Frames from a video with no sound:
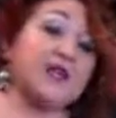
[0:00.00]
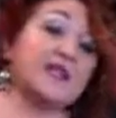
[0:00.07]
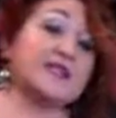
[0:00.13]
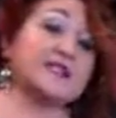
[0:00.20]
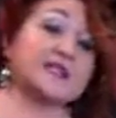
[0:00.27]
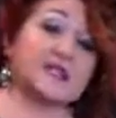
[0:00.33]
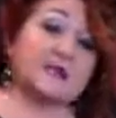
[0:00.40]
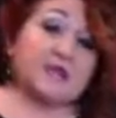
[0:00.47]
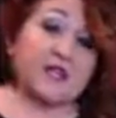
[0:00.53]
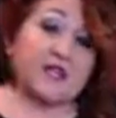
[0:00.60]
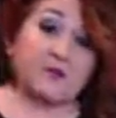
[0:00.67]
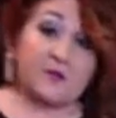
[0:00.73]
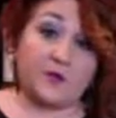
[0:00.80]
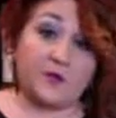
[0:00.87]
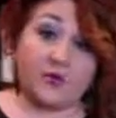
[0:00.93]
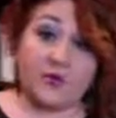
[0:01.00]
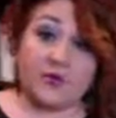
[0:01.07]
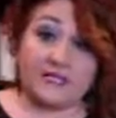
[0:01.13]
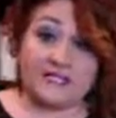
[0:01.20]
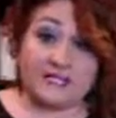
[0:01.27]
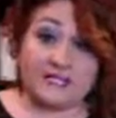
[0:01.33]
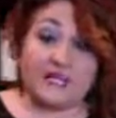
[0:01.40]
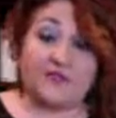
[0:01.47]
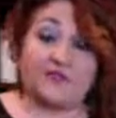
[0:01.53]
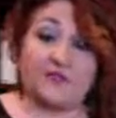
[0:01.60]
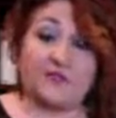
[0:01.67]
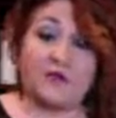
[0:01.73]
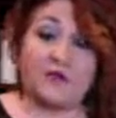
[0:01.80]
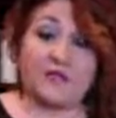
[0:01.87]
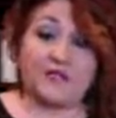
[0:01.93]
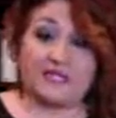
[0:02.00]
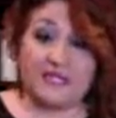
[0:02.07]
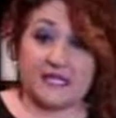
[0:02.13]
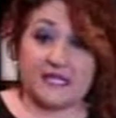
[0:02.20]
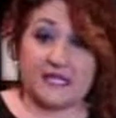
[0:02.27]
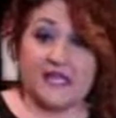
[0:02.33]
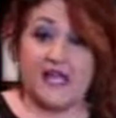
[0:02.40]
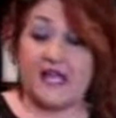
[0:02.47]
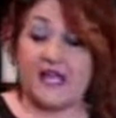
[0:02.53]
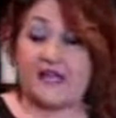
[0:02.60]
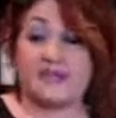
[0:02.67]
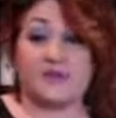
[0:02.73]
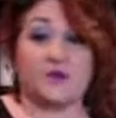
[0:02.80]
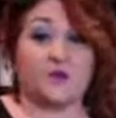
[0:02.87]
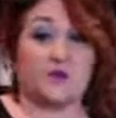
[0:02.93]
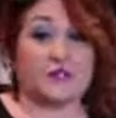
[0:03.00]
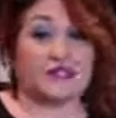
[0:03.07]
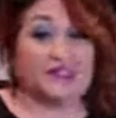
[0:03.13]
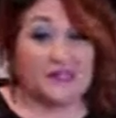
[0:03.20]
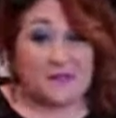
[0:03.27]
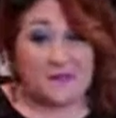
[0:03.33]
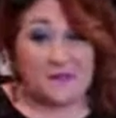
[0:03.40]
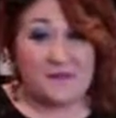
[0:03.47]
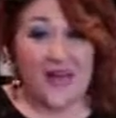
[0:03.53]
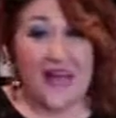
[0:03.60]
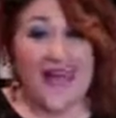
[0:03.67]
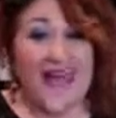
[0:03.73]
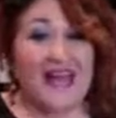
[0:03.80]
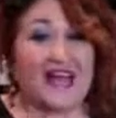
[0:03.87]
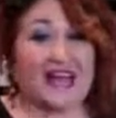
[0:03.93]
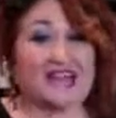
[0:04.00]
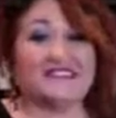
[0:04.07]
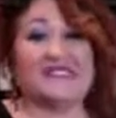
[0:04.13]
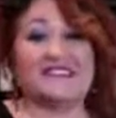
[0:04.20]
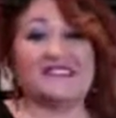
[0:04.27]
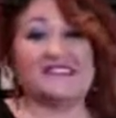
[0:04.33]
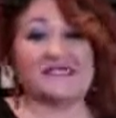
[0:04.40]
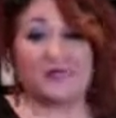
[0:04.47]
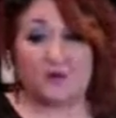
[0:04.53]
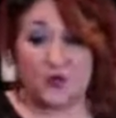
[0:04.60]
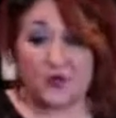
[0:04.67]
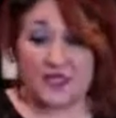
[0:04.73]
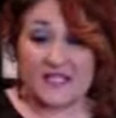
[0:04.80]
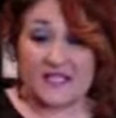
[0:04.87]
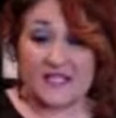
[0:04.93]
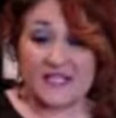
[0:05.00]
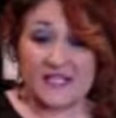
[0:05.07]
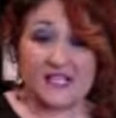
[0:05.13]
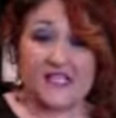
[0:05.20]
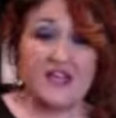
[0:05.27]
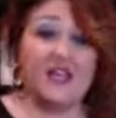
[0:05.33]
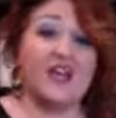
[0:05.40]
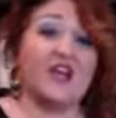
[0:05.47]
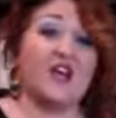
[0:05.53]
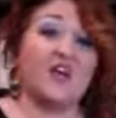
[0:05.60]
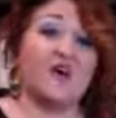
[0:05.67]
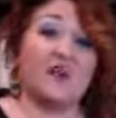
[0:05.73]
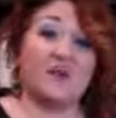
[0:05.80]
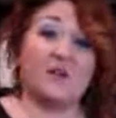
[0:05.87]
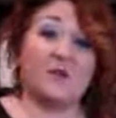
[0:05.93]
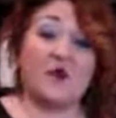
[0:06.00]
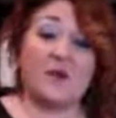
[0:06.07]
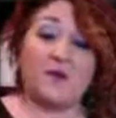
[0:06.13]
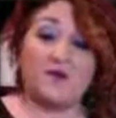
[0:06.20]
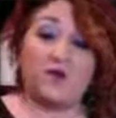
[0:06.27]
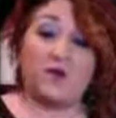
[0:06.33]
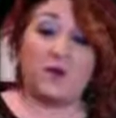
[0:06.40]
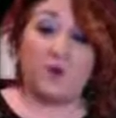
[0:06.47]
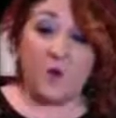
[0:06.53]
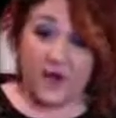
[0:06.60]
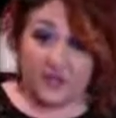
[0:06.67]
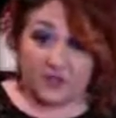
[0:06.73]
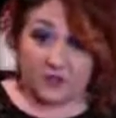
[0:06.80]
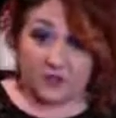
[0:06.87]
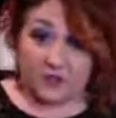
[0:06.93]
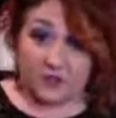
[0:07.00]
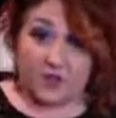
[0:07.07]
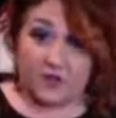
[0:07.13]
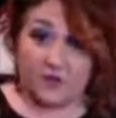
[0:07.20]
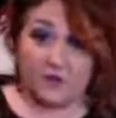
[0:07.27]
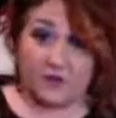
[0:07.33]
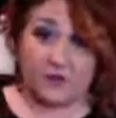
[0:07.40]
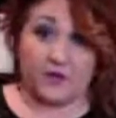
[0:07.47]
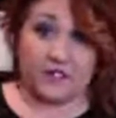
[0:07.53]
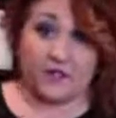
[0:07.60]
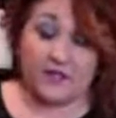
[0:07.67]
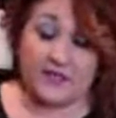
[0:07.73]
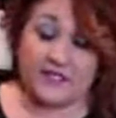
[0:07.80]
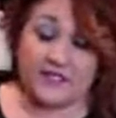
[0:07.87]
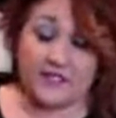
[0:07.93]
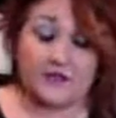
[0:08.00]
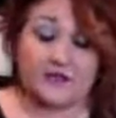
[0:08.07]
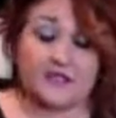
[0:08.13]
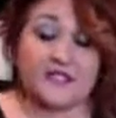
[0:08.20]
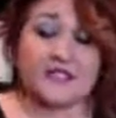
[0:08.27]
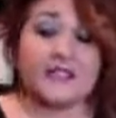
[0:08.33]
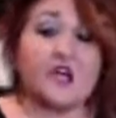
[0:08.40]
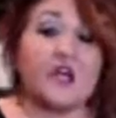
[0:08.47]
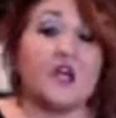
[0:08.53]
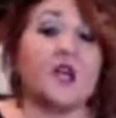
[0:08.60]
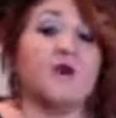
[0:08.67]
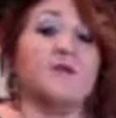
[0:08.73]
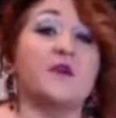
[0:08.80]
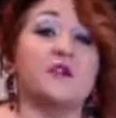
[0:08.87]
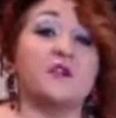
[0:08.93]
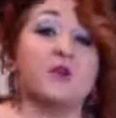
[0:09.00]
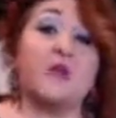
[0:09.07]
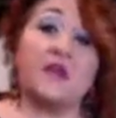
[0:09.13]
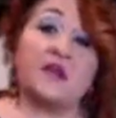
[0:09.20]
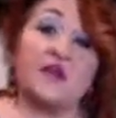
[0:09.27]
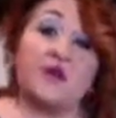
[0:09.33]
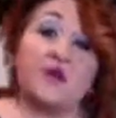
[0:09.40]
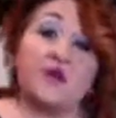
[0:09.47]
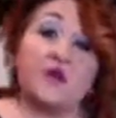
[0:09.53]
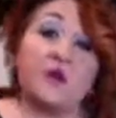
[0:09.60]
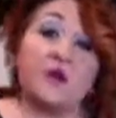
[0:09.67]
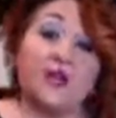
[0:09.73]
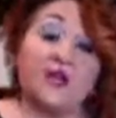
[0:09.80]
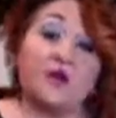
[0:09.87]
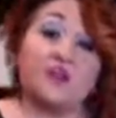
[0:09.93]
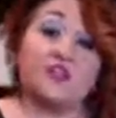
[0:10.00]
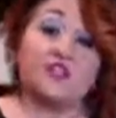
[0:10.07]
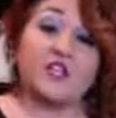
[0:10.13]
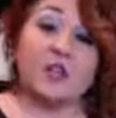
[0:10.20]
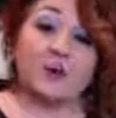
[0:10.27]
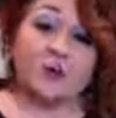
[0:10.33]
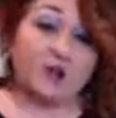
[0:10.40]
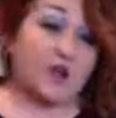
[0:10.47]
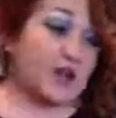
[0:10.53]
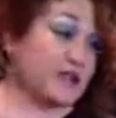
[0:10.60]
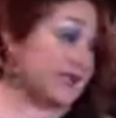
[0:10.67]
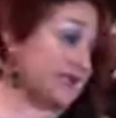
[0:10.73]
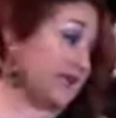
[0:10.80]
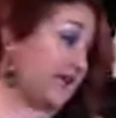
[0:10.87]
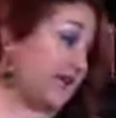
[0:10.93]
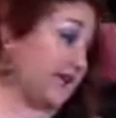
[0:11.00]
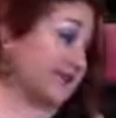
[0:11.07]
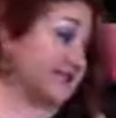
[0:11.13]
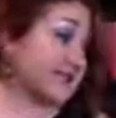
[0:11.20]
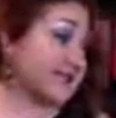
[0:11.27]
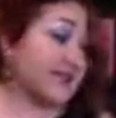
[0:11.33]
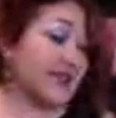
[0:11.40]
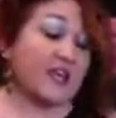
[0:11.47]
Same thing with porosity. If the porosity is a really bad porosity, we probably want to wait a little bit before we do that service. But the way you could check porosity is